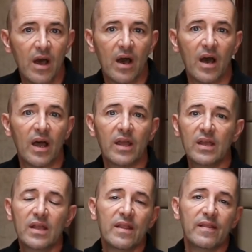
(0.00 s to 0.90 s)
Uh,
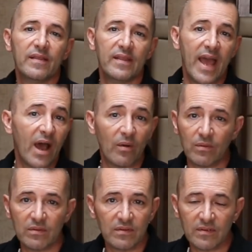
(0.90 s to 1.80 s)
now,
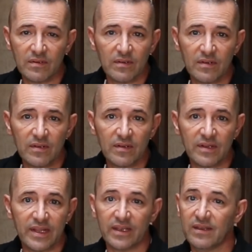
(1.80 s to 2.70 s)

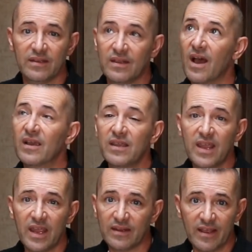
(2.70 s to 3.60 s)
the
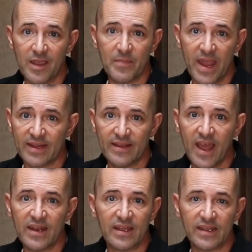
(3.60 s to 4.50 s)
Yagi type
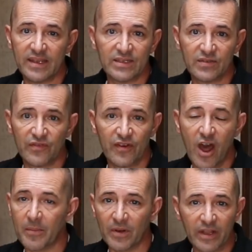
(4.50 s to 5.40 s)
antenna is
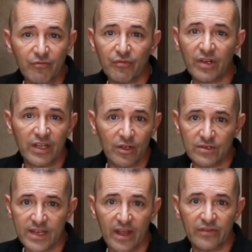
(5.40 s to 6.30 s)
phenomenal. It really
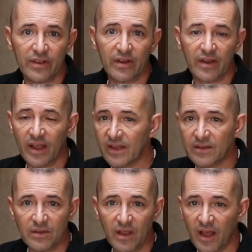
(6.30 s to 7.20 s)
goes out there.
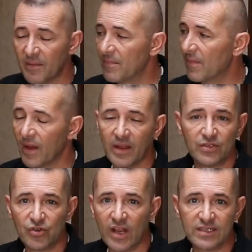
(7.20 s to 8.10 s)
i I
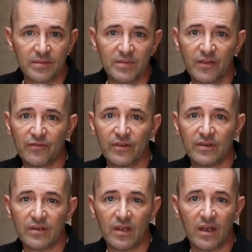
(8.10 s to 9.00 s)
tried some
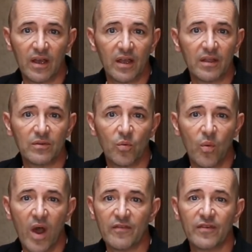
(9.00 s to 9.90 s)
different uh,
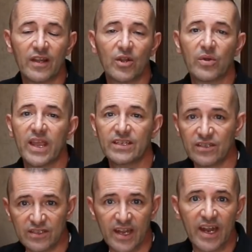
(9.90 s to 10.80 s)
Wi-Fi
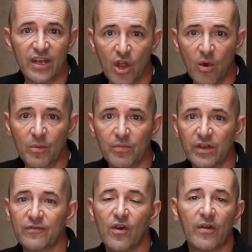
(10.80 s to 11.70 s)
locations that I know are
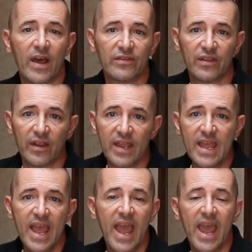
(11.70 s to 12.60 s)
pretty far out there,
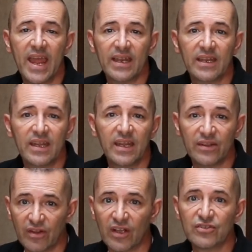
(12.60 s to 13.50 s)
and
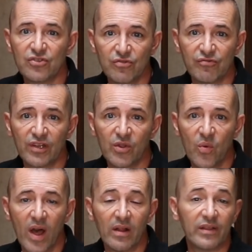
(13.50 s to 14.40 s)
it does do really
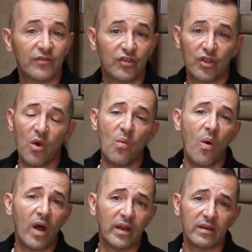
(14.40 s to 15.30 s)
well. If you don't
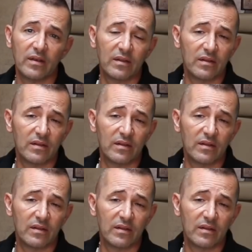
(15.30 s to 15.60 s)
want